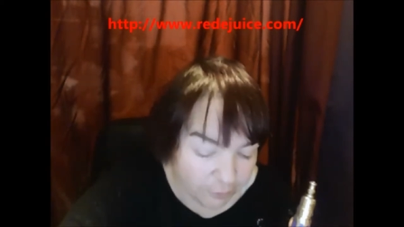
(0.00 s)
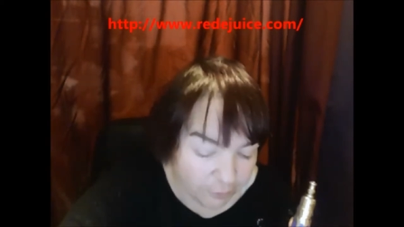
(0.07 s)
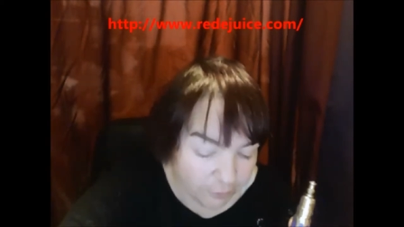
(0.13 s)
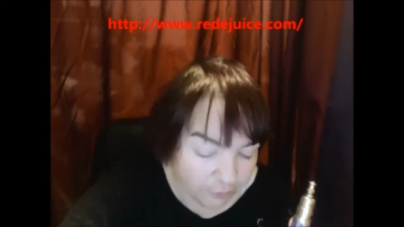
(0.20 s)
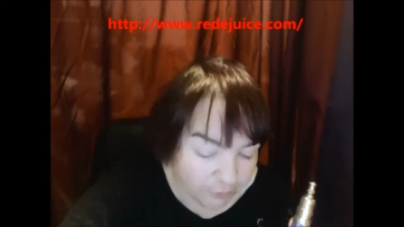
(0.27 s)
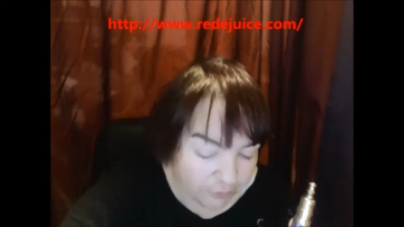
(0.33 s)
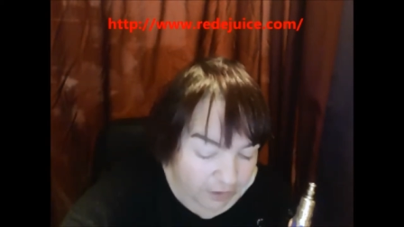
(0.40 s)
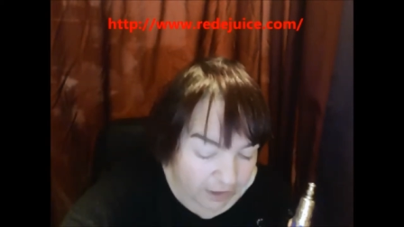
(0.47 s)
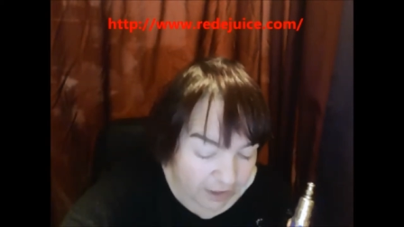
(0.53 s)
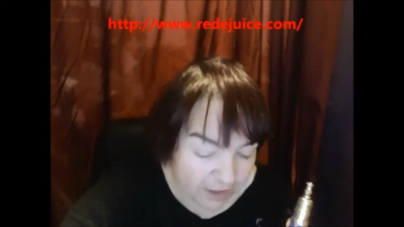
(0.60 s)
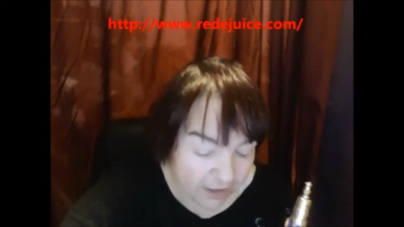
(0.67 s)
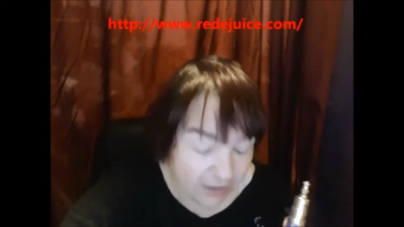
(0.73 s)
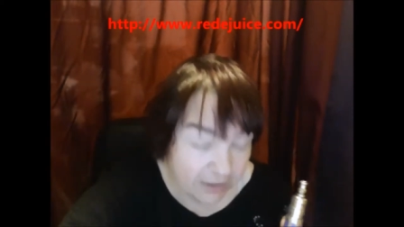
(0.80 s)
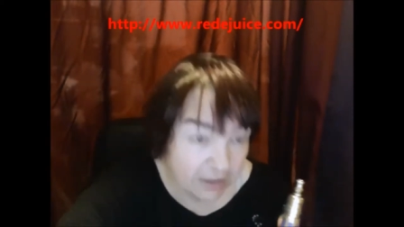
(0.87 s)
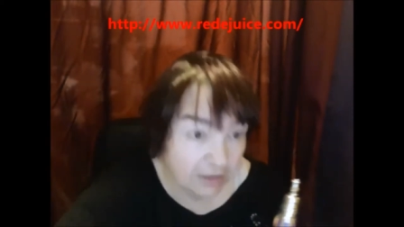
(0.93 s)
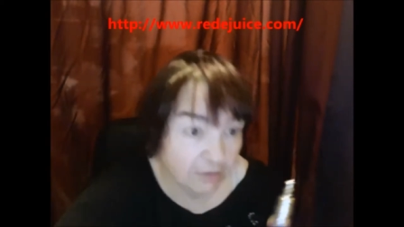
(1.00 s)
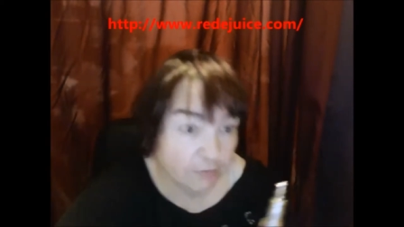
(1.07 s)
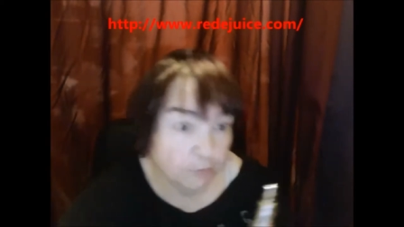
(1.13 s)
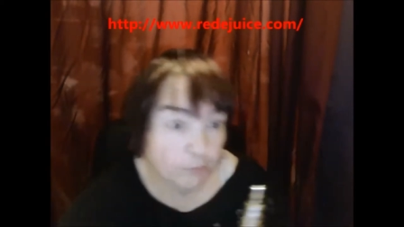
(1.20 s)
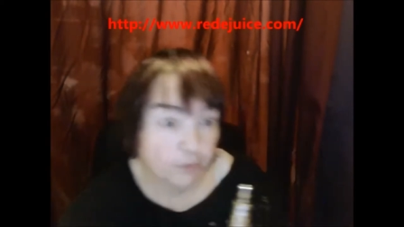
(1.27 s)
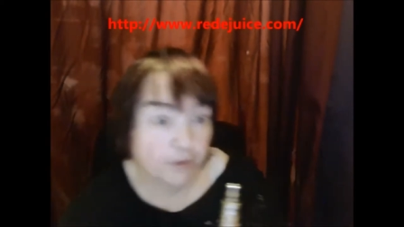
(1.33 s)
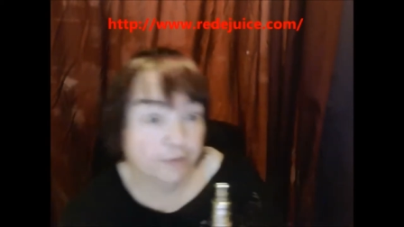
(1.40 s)
first, and
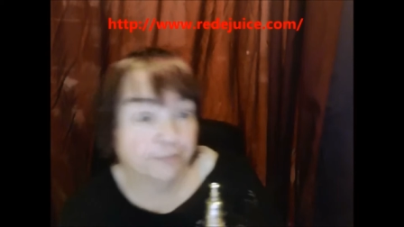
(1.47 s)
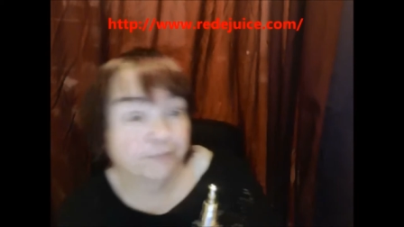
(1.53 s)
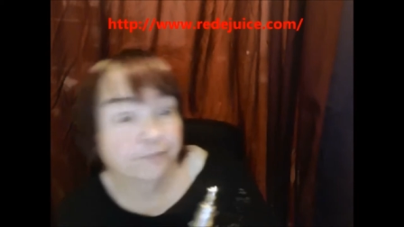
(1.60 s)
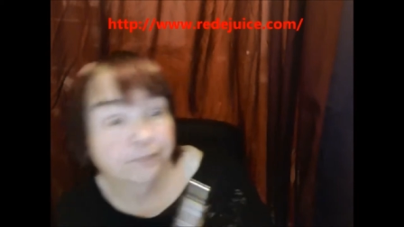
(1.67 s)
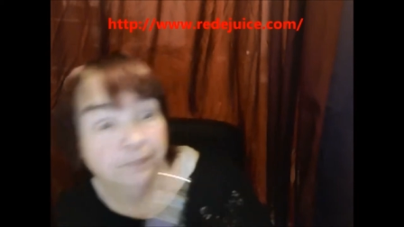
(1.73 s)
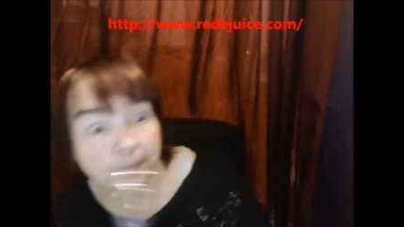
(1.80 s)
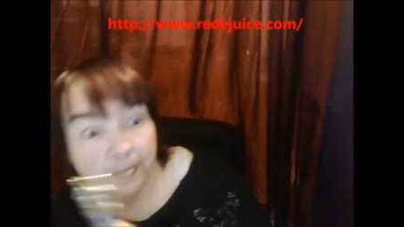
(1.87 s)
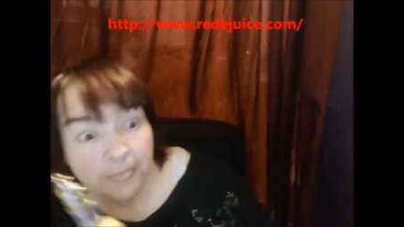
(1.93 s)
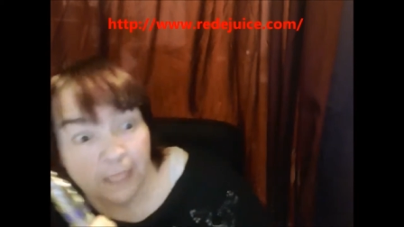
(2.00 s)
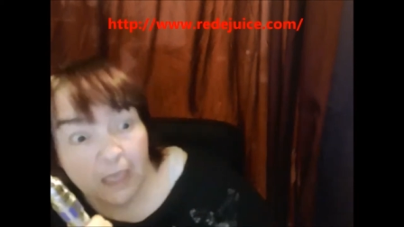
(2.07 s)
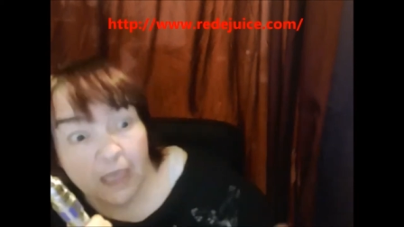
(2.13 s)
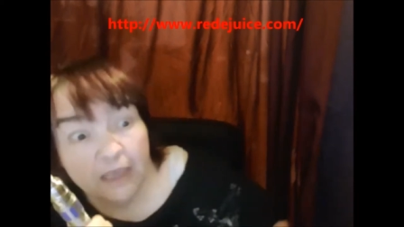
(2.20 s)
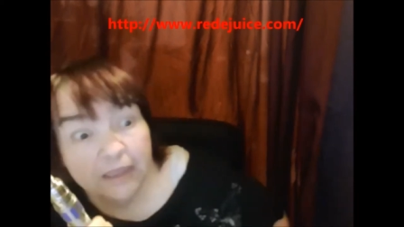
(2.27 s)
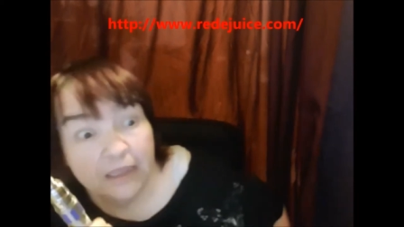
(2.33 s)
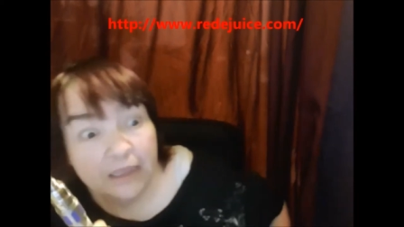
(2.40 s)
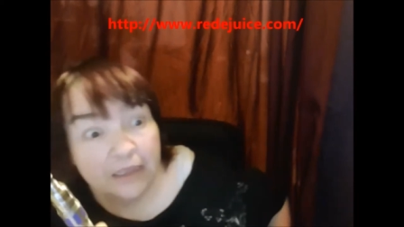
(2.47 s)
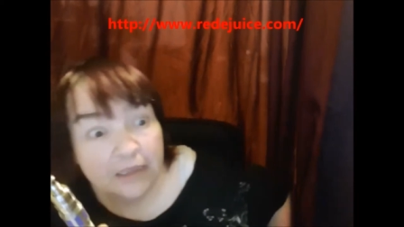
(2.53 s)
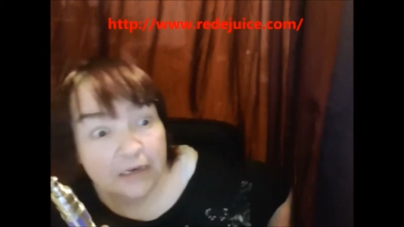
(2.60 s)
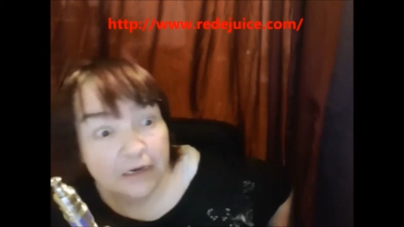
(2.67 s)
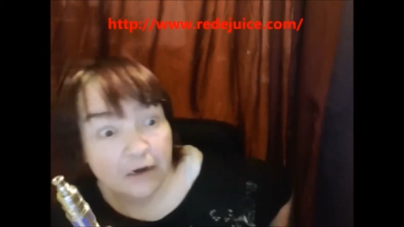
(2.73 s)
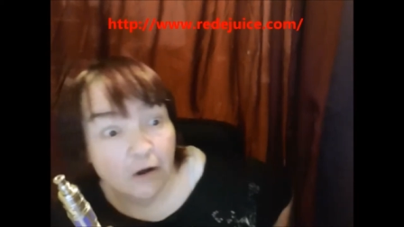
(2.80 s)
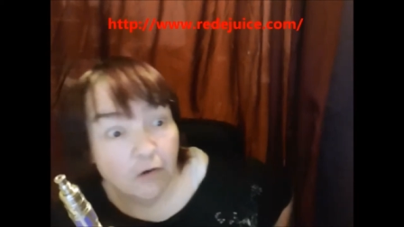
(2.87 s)
guess what? I can't
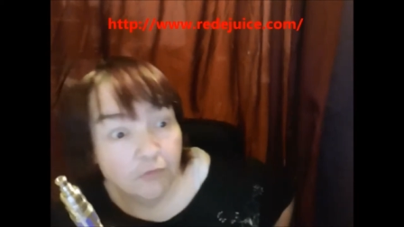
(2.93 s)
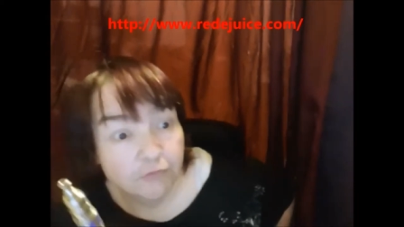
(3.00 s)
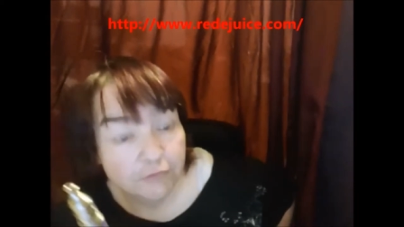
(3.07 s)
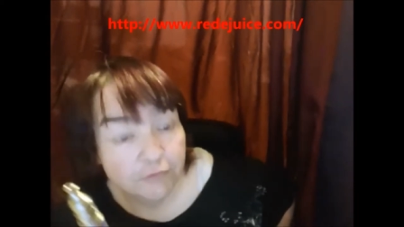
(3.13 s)
get it off.